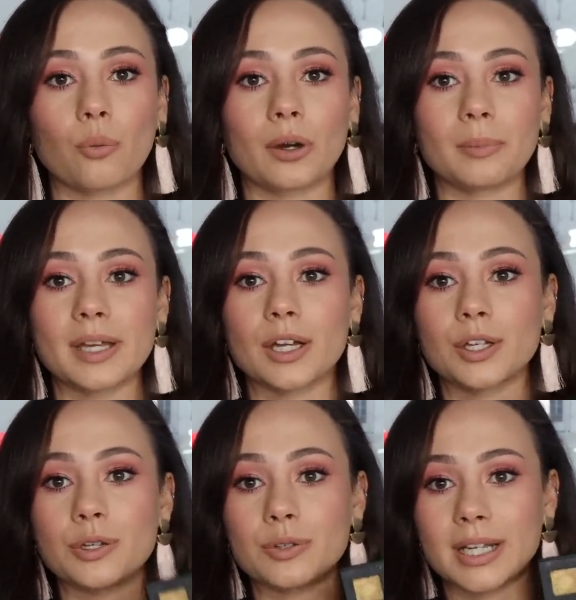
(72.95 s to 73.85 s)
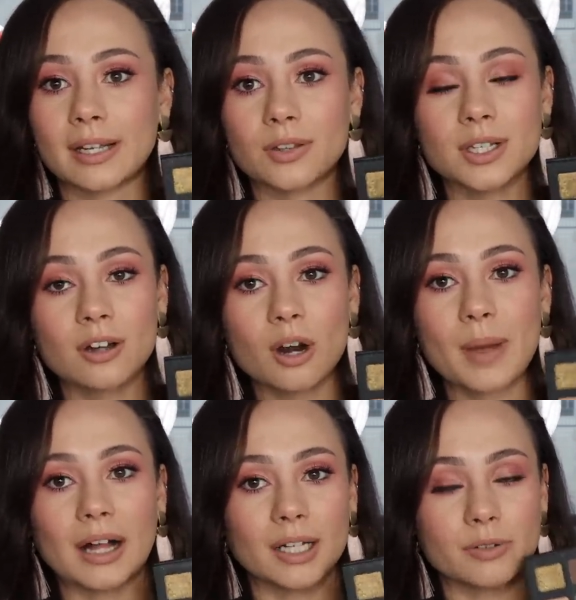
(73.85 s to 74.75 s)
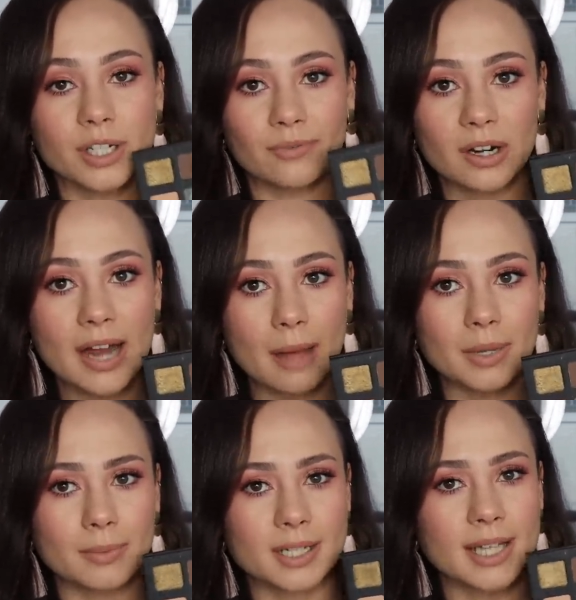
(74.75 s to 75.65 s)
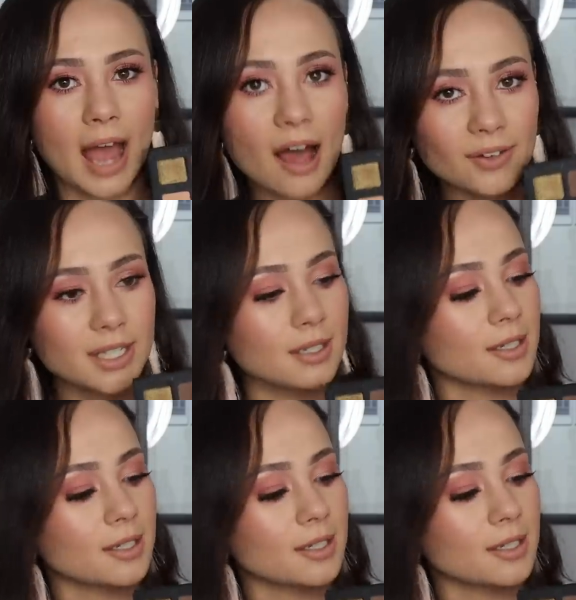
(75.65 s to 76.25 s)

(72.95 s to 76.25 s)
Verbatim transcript: will be using the Star palette, which I'm very happy because I haven't